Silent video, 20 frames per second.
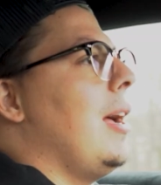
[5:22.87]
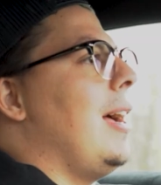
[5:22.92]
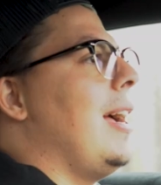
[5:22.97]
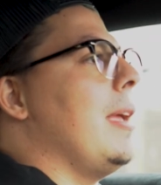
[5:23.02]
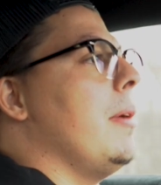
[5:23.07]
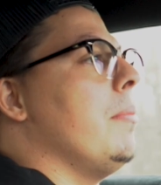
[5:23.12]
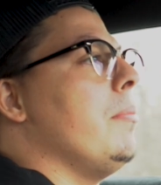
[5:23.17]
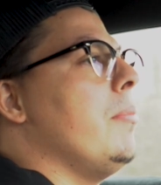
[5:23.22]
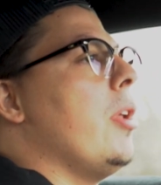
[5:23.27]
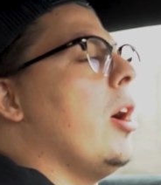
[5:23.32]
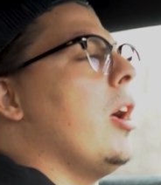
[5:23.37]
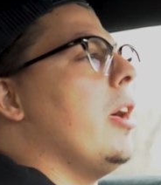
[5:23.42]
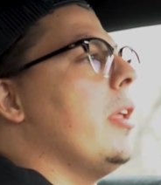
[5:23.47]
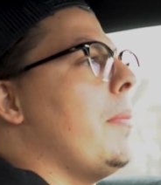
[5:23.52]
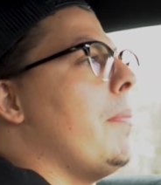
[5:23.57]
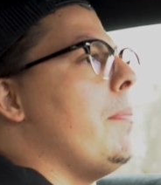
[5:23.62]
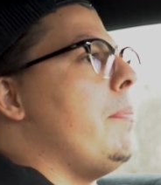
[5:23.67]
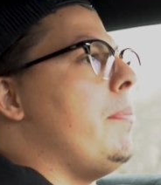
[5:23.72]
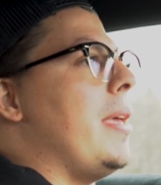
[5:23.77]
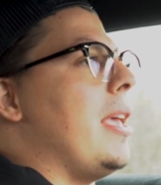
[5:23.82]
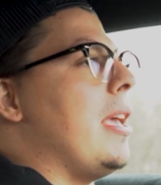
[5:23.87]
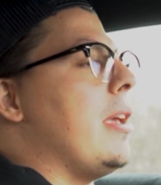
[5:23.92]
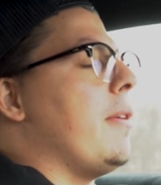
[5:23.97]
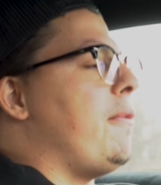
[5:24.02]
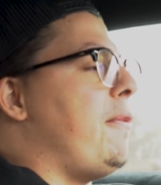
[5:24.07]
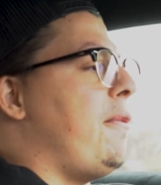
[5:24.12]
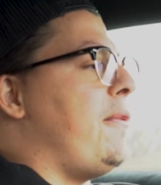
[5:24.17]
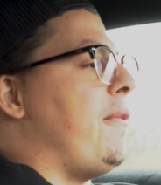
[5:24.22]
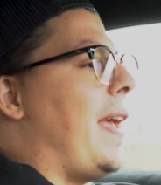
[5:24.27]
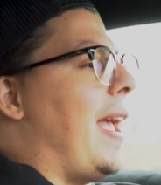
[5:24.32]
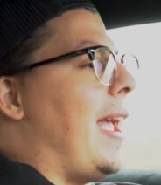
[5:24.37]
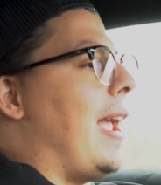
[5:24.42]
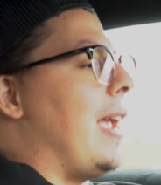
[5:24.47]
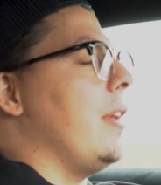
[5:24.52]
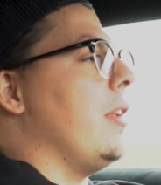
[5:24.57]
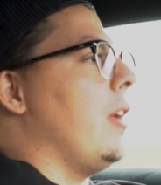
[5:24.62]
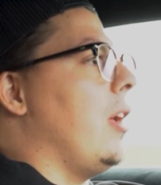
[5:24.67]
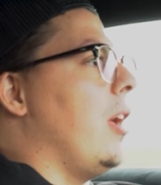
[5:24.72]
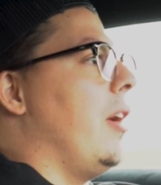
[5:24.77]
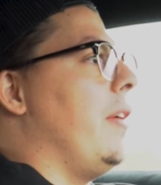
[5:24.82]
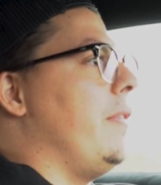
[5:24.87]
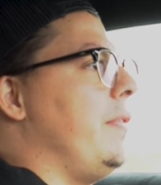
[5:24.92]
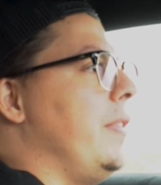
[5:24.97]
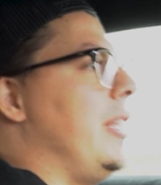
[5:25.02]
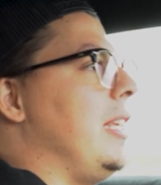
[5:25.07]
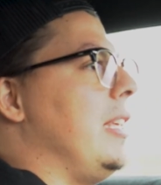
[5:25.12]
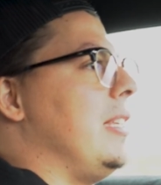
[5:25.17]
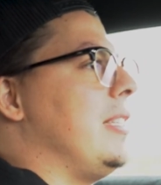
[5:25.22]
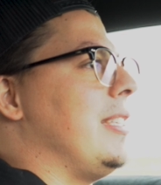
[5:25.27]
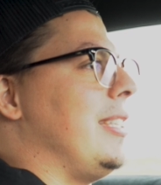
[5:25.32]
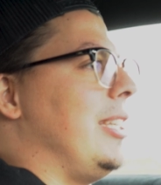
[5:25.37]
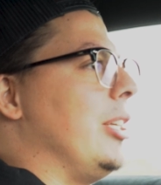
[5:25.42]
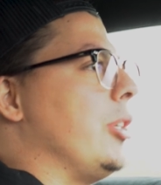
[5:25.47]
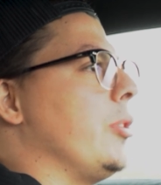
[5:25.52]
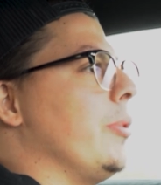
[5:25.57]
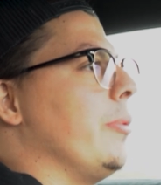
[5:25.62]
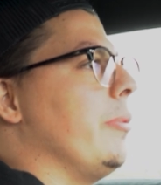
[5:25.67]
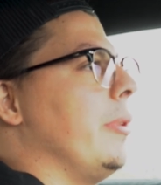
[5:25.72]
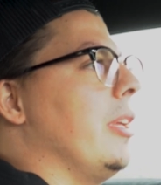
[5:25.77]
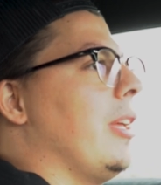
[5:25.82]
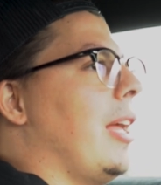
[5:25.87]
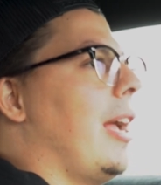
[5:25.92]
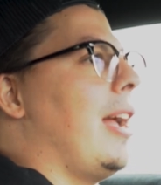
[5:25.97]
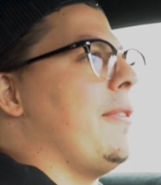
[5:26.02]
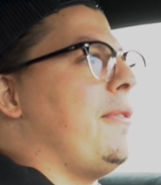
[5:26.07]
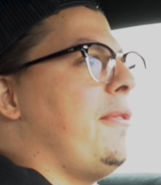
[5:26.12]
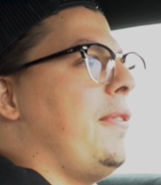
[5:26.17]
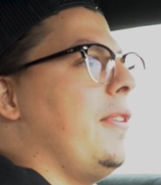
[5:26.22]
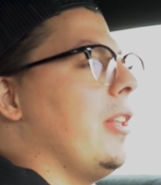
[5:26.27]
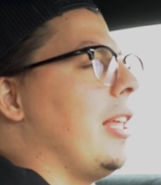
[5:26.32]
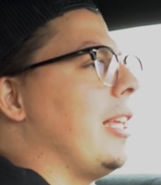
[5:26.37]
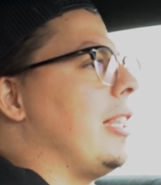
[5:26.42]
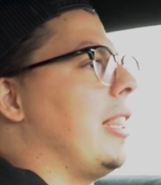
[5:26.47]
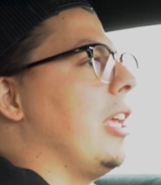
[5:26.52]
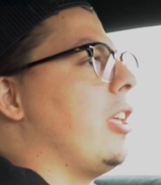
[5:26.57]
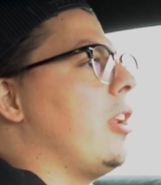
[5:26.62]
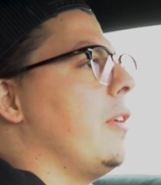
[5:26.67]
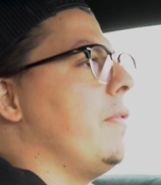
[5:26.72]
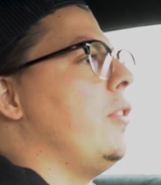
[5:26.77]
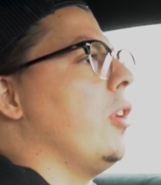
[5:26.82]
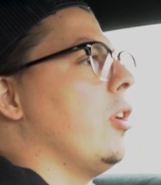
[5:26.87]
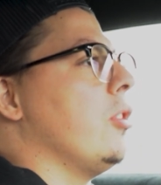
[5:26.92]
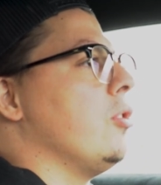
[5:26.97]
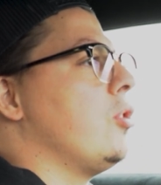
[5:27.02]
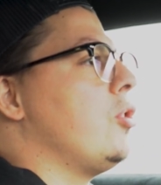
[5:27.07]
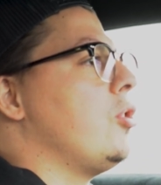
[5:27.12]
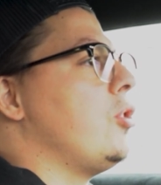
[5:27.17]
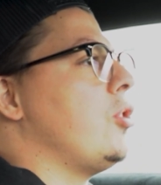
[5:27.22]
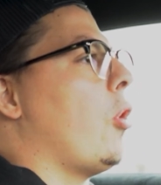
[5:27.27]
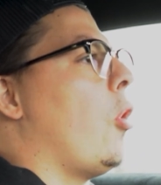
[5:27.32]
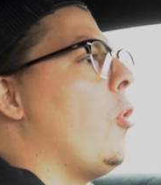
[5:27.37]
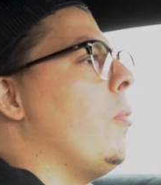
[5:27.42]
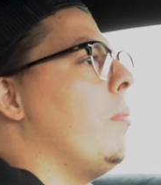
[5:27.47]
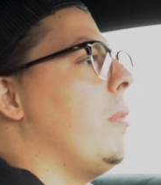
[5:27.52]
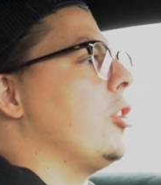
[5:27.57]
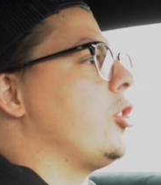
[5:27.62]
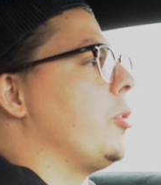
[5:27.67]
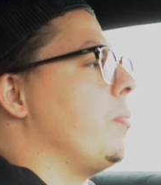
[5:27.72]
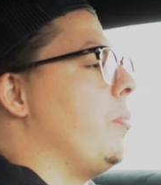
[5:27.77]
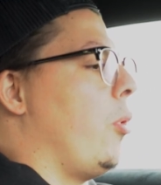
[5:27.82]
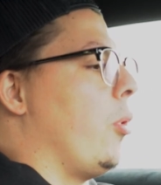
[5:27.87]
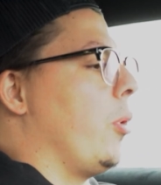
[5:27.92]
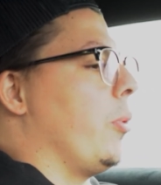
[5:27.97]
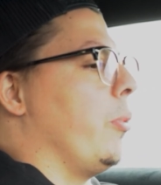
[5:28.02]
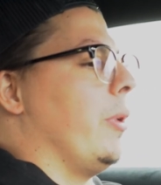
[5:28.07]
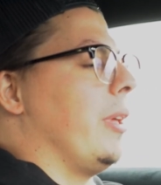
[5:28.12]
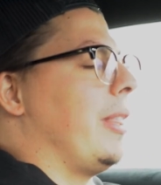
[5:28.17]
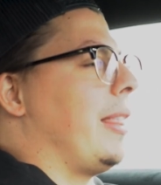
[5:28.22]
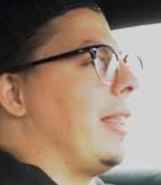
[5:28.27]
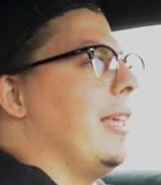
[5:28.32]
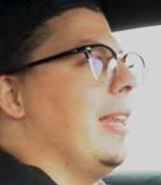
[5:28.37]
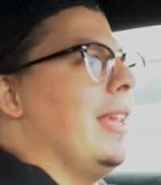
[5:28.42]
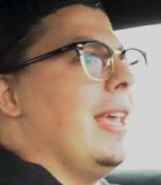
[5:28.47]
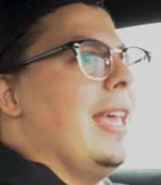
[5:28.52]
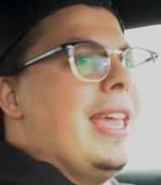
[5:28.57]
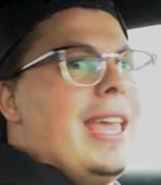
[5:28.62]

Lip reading: I am not a big fan of the steering wheel. I feel like they could have done so much more with it.